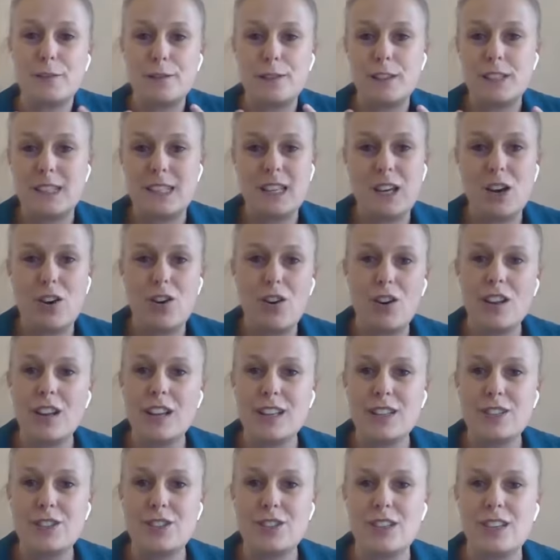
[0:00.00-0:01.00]

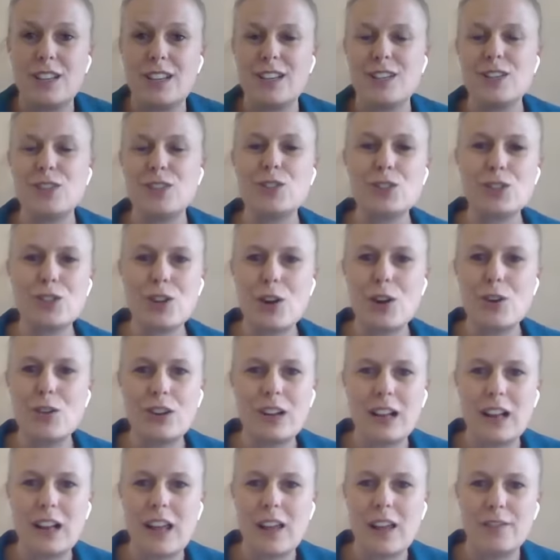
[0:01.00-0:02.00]
physiology is so
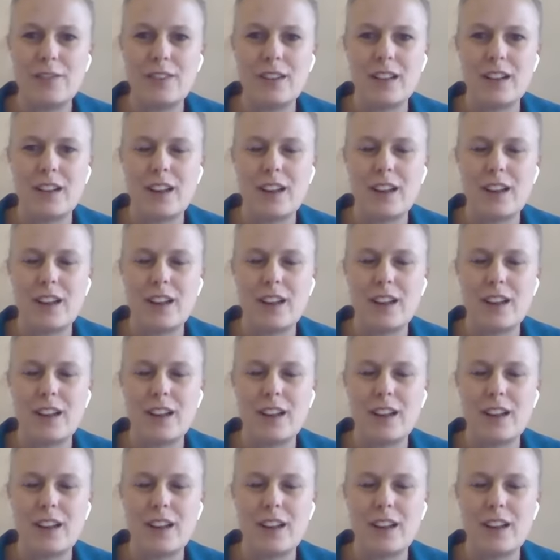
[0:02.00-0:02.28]
clever.